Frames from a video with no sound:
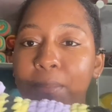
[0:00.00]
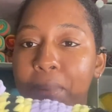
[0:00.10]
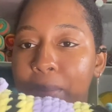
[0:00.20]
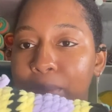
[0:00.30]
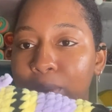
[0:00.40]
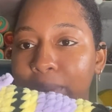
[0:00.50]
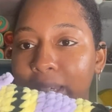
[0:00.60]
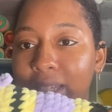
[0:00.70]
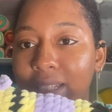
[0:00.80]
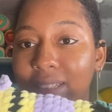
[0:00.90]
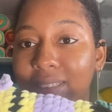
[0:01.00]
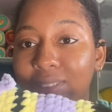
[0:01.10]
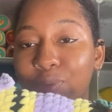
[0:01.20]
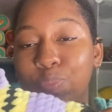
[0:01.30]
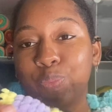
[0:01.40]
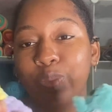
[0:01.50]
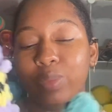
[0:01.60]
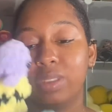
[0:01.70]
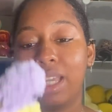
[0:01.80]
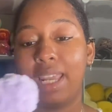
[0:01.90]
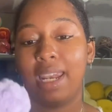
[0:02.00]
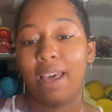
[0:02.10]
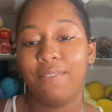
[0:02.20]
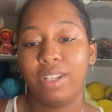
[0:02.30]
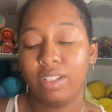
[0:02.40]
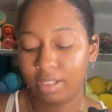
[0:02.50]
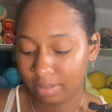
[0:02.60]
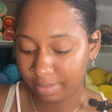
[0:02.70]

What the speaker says: bumblebee and lavender.